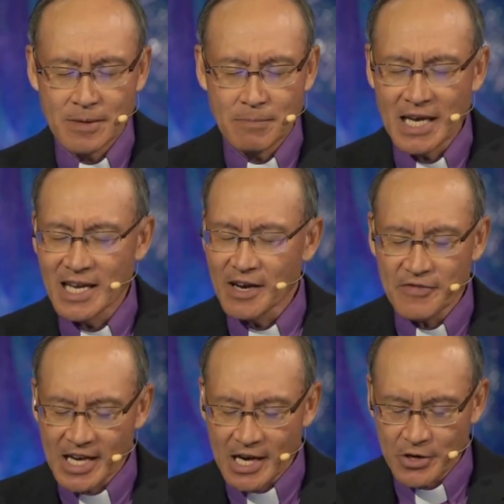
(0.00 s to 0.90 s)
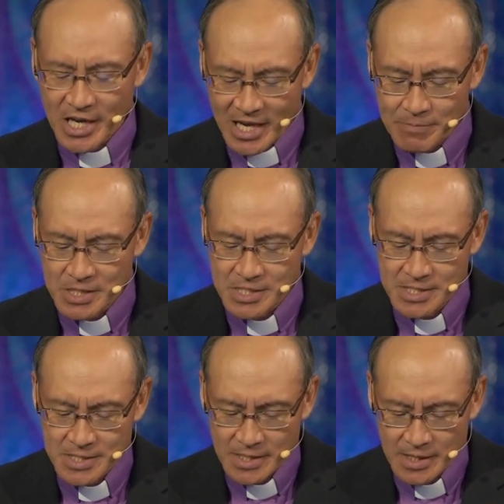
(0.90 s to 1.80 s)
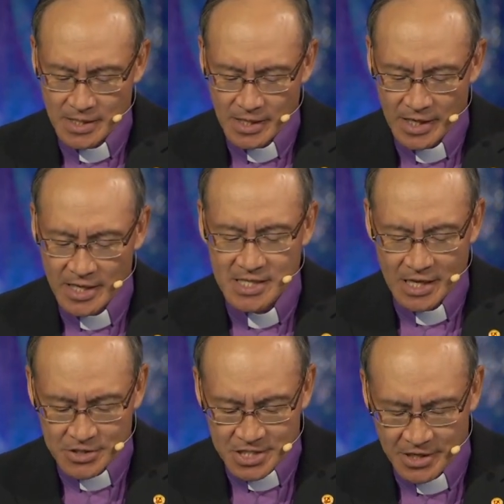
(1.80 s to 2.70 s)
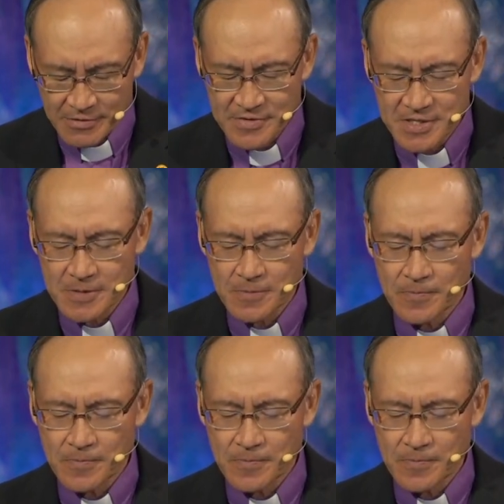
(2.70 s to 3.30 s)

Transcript: by loving our neighbors as ourselves.